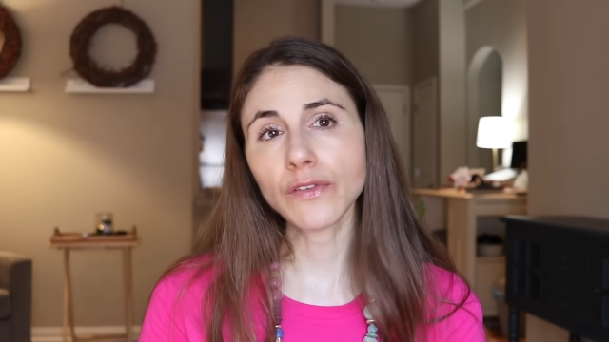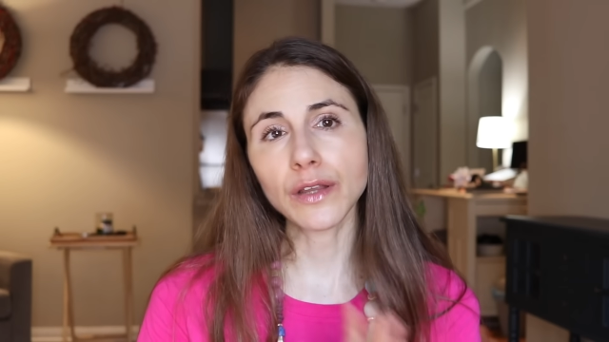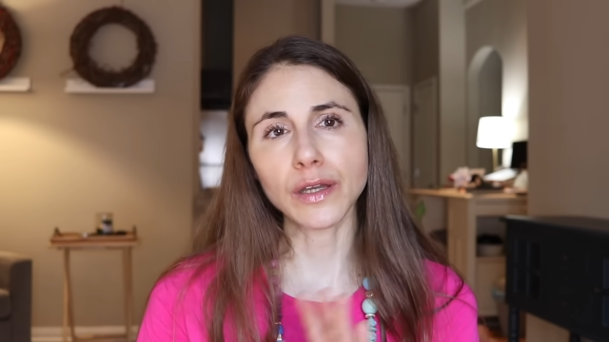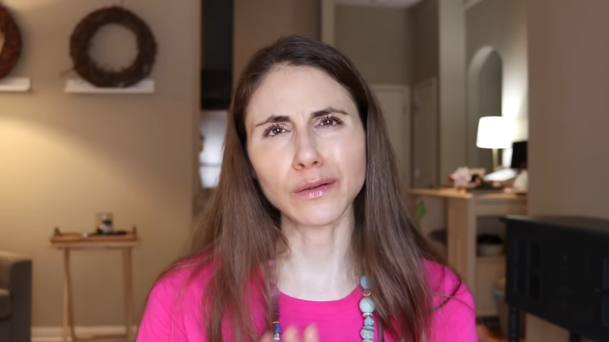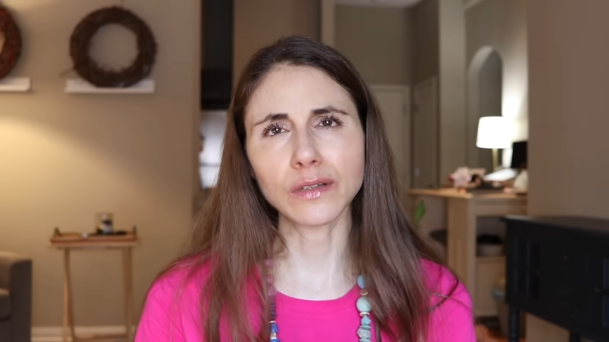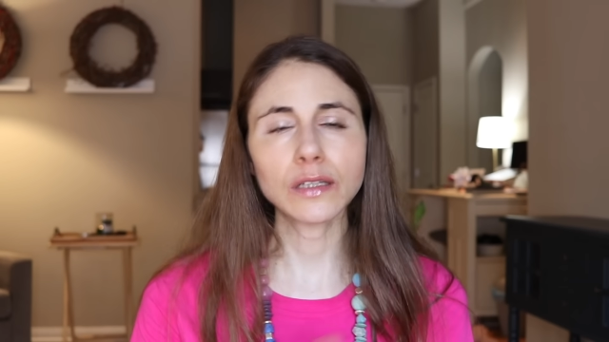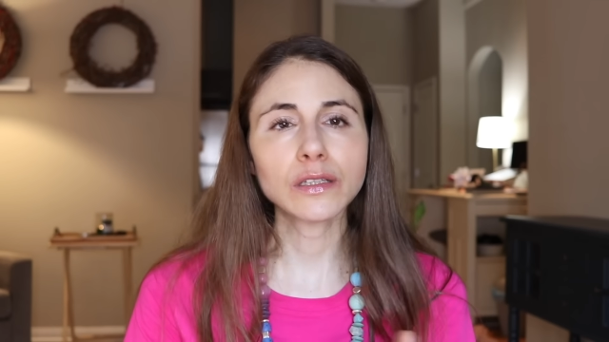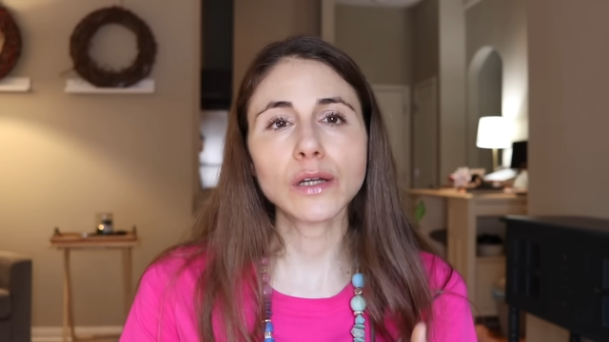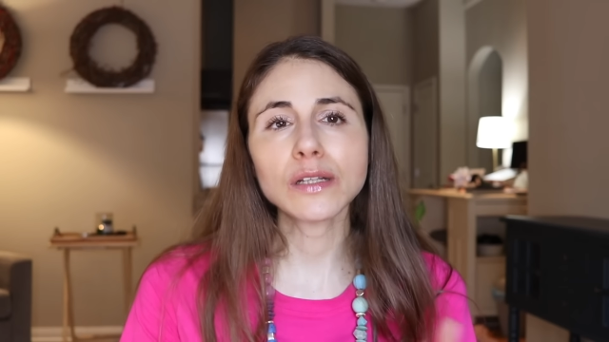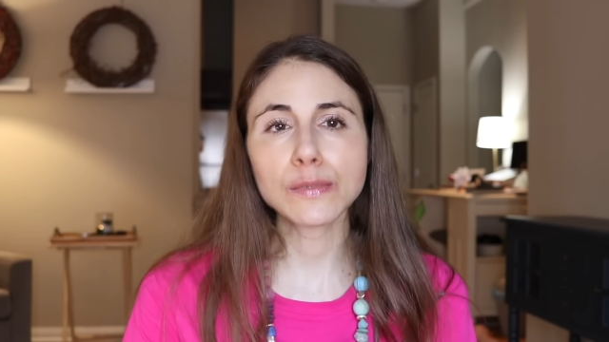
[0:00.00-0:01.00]
although,
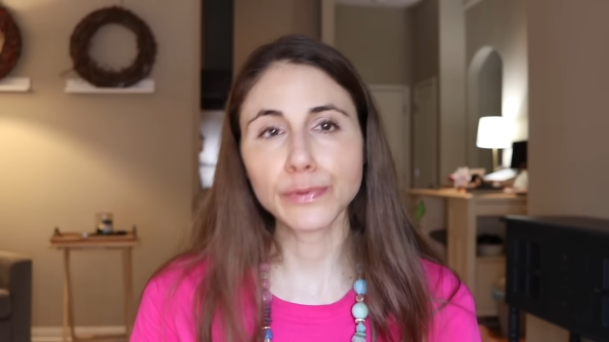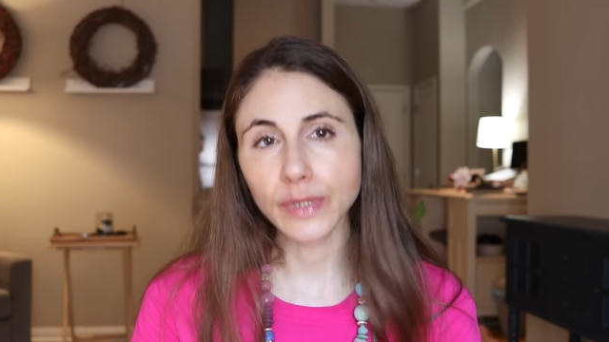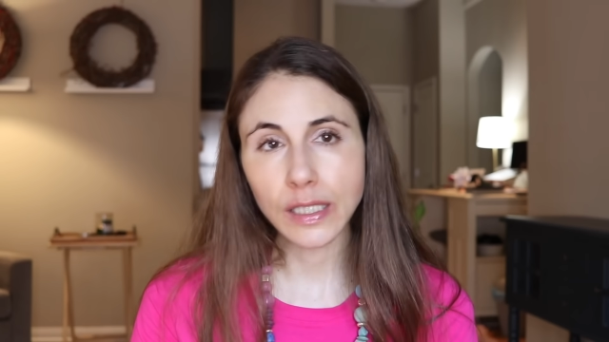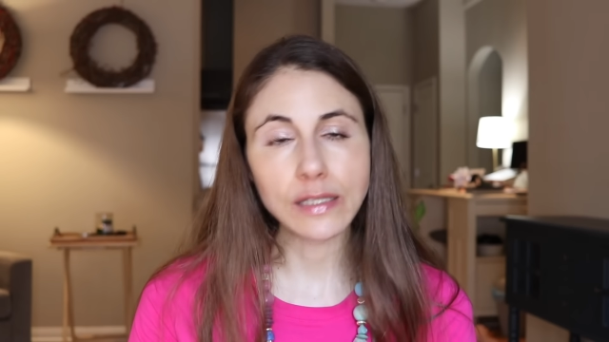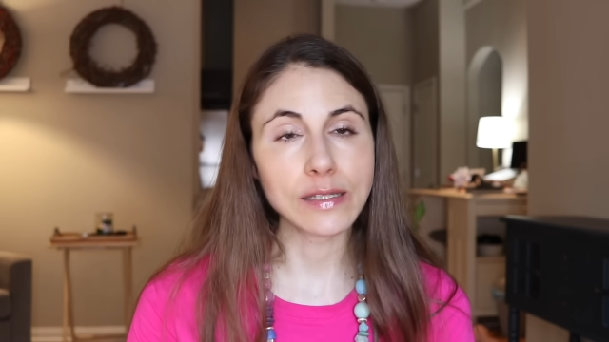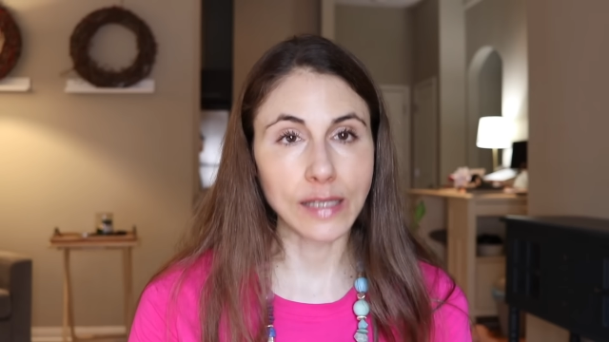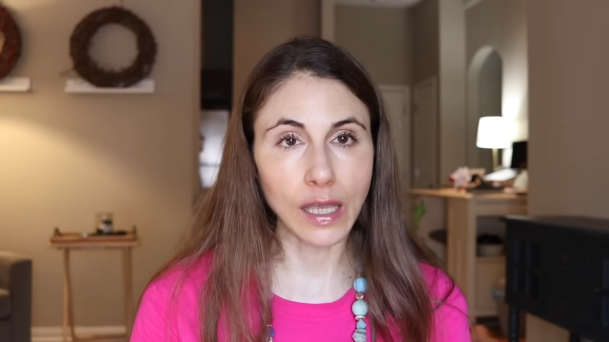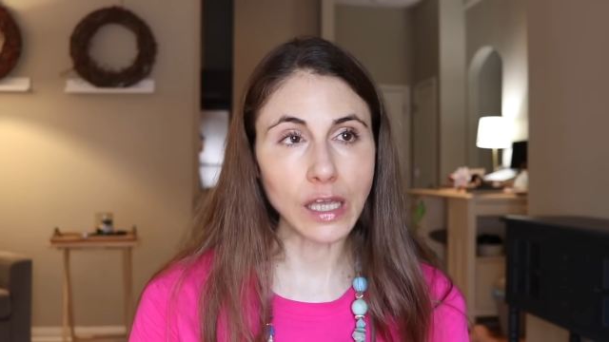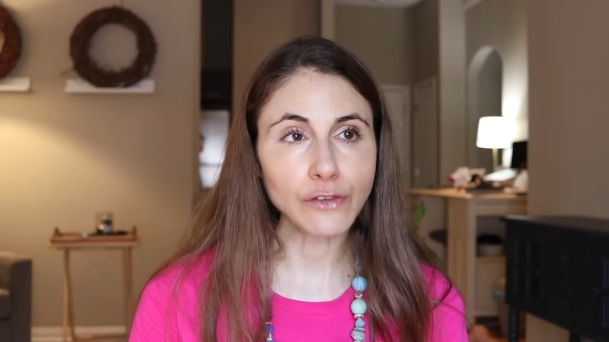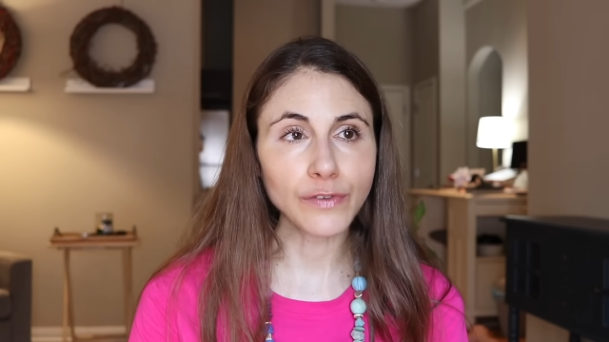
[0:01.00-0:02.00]
you know, it's pretty
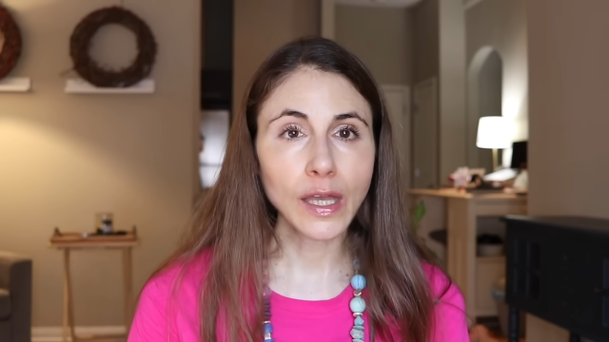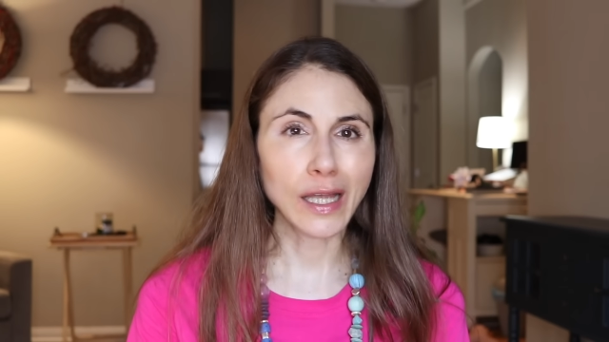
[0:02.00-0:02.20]
safe.